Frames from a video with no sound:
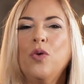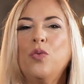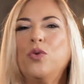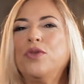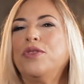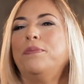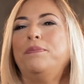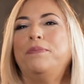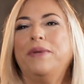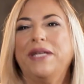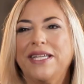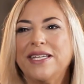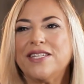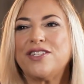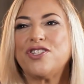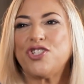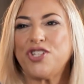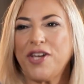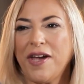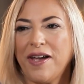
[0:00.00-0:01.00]
Well, the
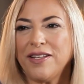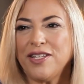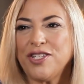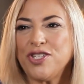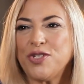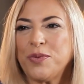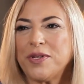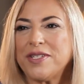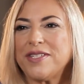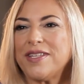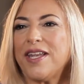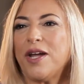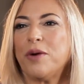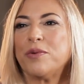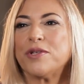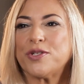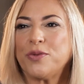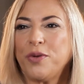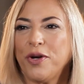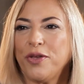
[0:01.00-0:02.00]
biggest challenge was that I
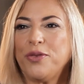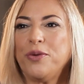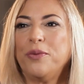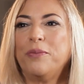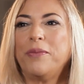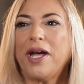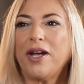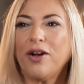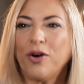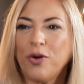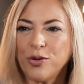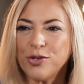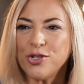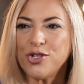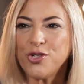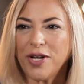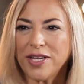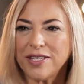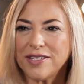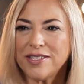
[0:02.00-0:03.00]
was going through my own
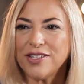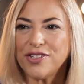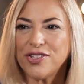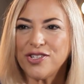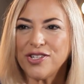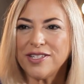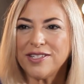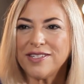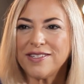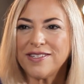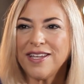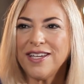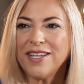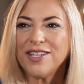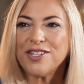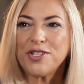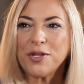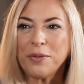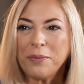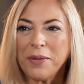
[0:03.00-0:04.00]
transitions.
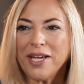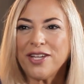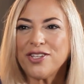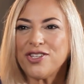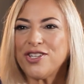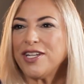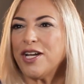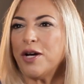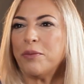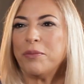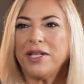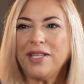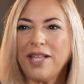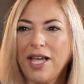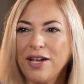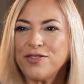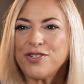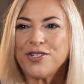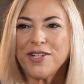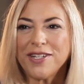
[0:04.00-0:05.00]
So imagine, I'm a
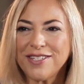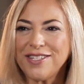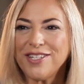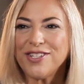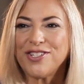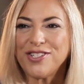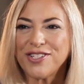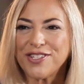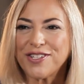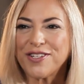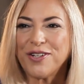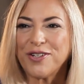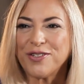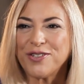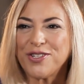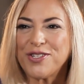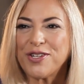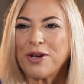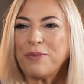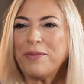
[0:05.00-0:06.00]
life transitions
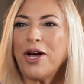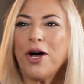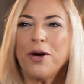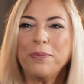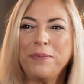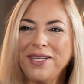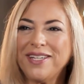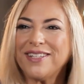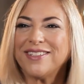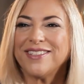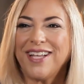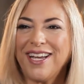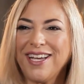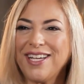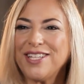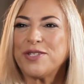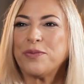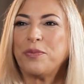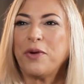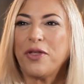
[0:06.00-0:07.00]
coach, so I'm helping
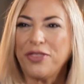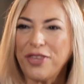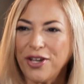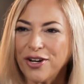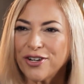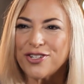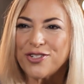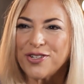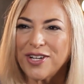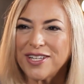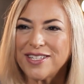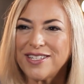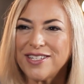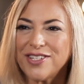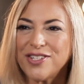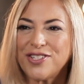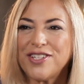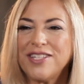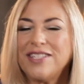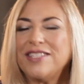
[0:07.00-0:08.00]
clients with their
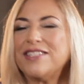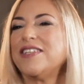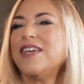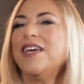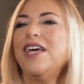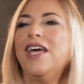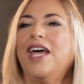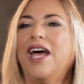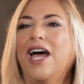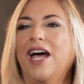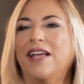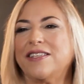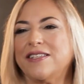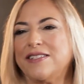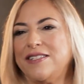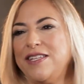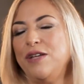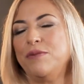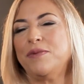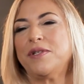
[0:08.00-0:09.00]
transitions at
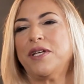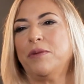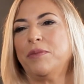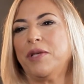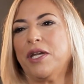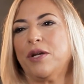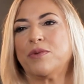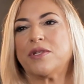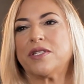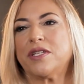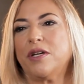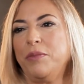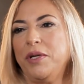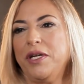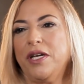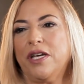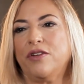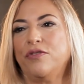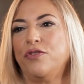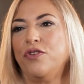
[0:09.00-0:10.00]
the same time that I was
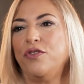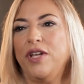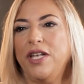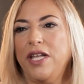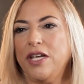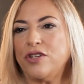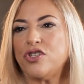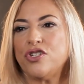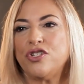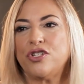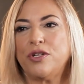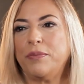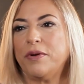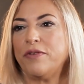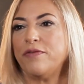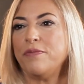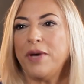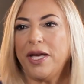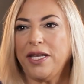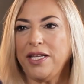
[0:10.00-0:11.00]
coming out of a relationship
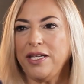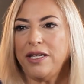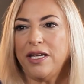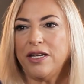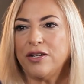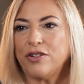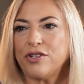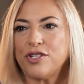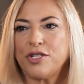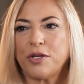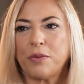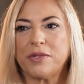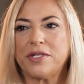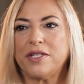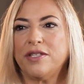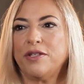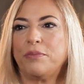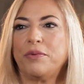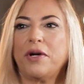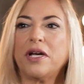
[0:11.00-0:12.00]
of many years. I
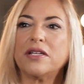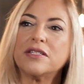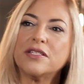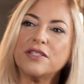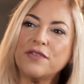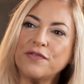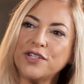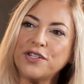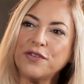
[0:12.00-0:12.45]
was in the process of